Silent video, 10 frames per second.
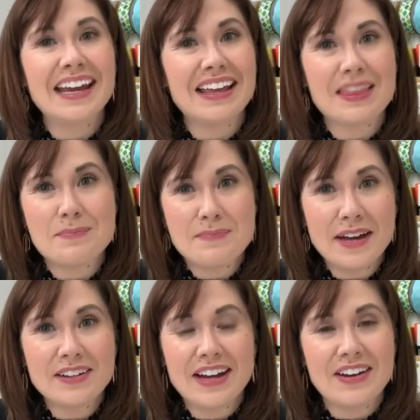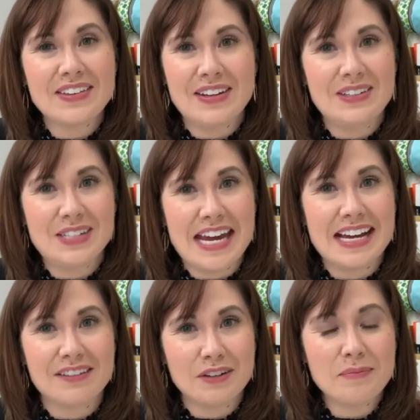The better care that you take
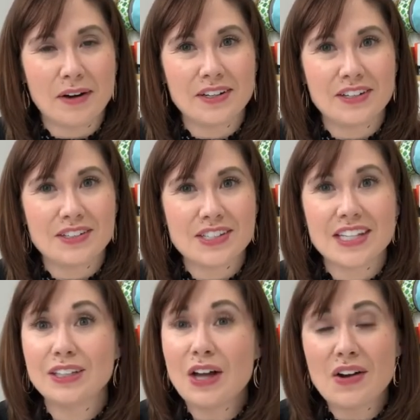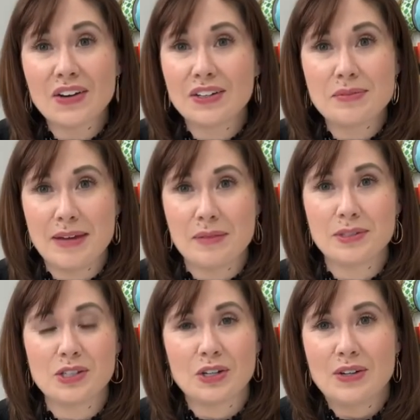of your markers, the longer you'll be able
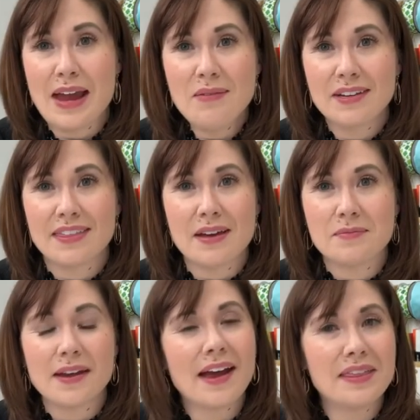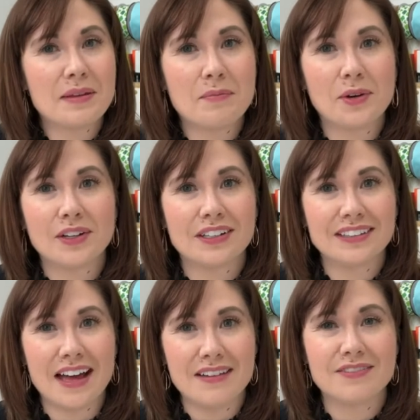to create with them, and the more you'll
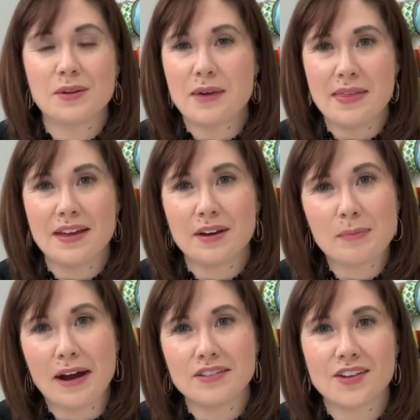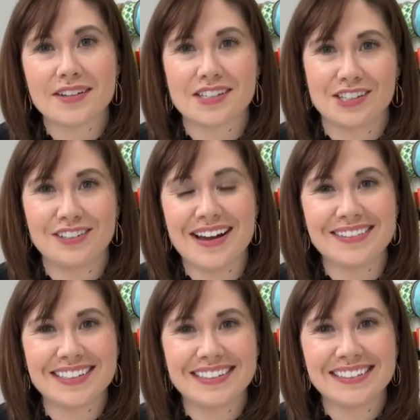love the way that your projects turn out.
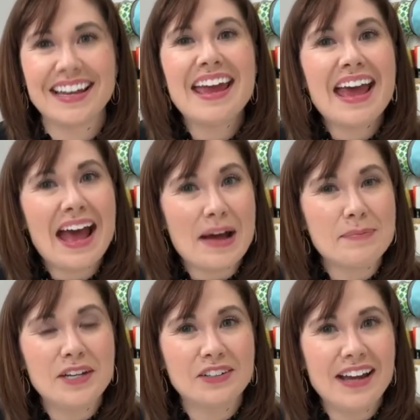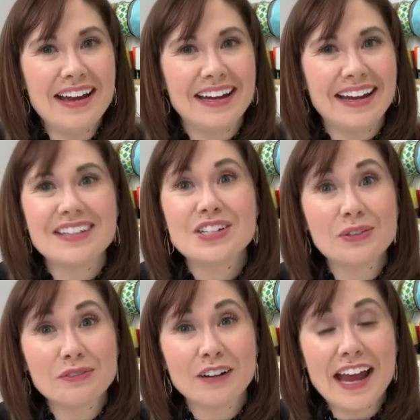Happy creating, and
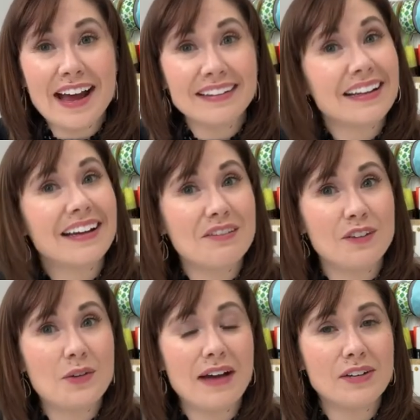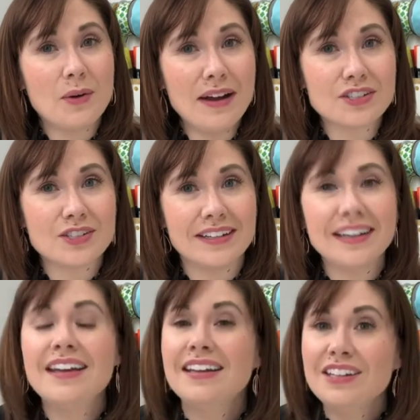don't forget, if you have a question,
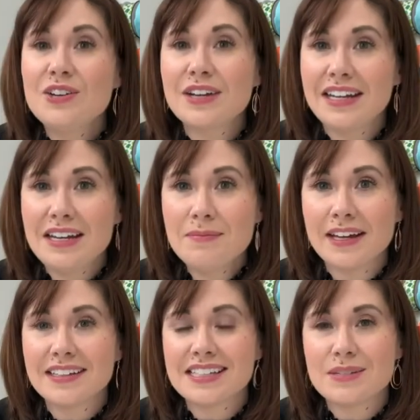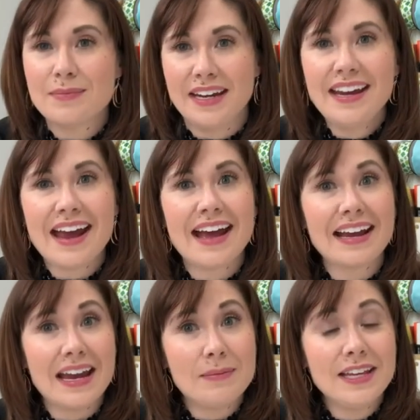you can email it to me at
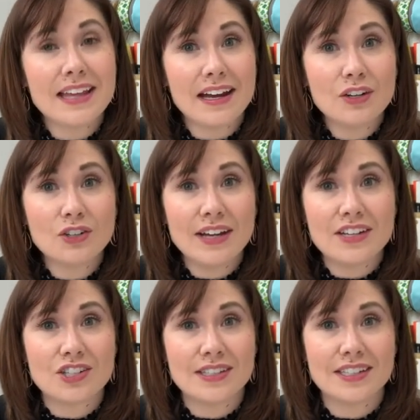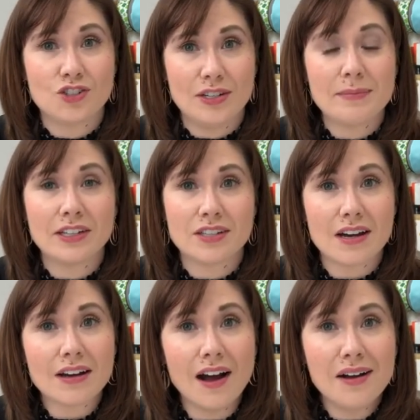amylattacreations at
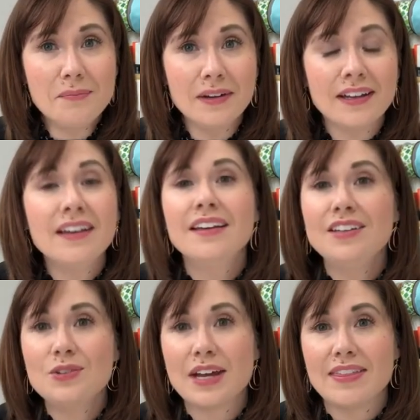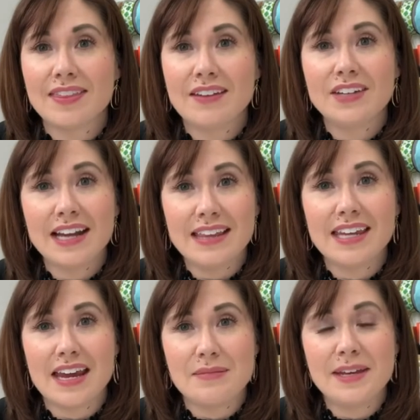gmail.com. You can leave it in the
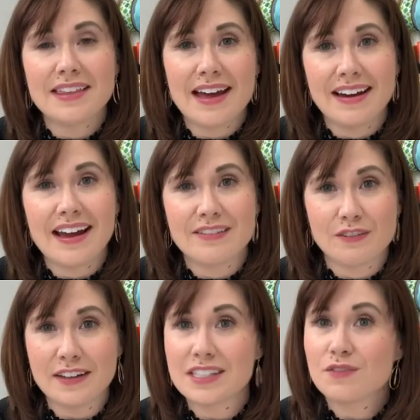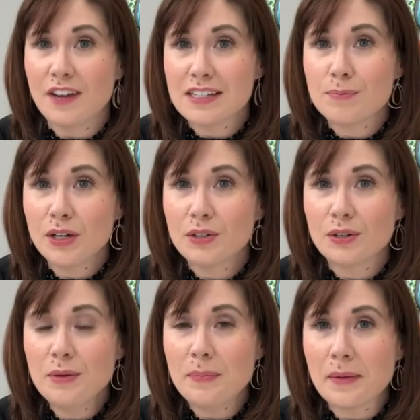Amy Latta and Friends Facebook
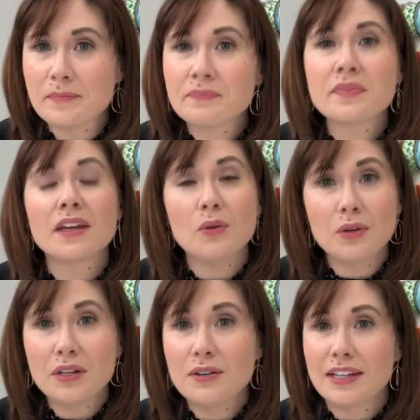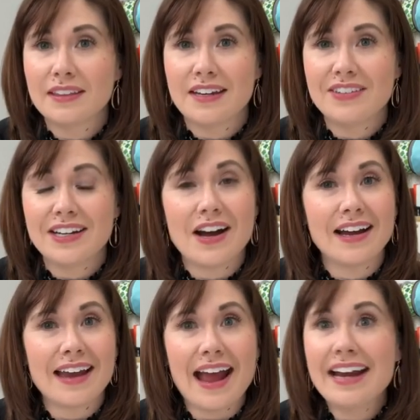group, or you can leave it
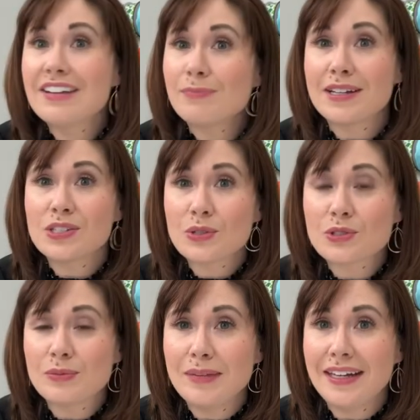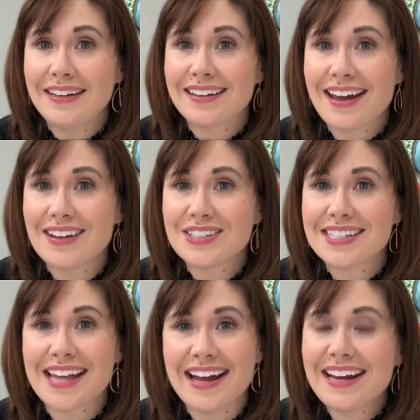on any of my social media accounts
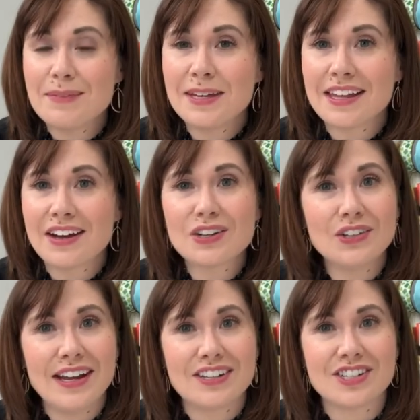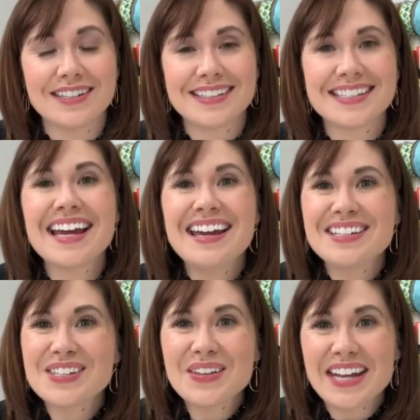at Amy Latta Creations
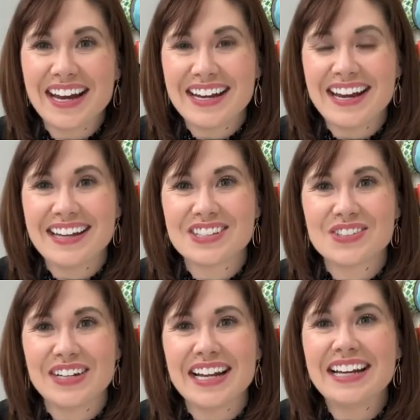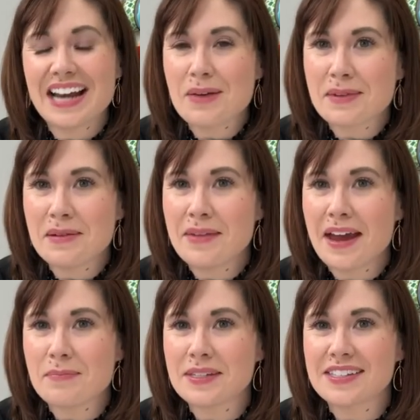so that I can answer it in an upcoming
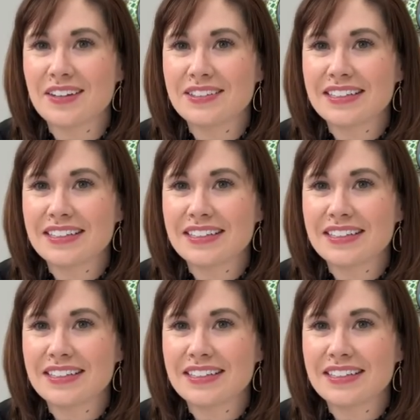episode.